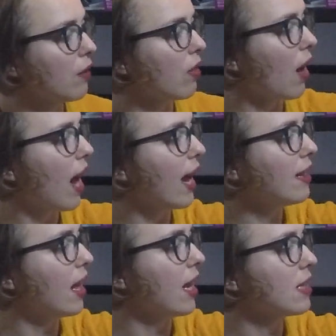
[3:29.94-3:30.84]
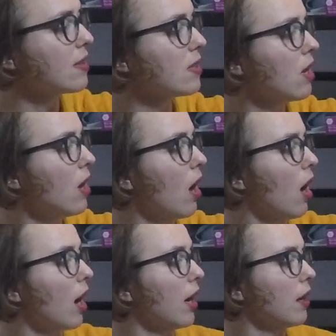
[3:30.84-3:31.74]
the highlights
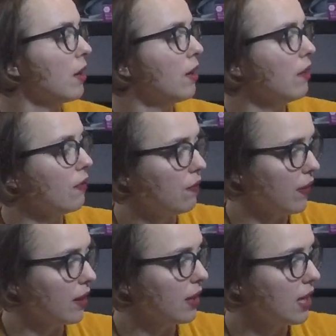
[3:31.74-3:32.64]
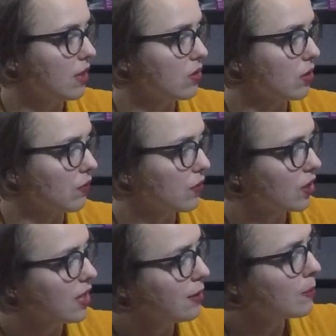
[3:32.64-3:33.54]
are very sort of
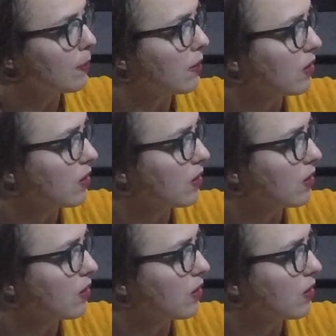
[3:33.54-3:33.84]
crisp, they're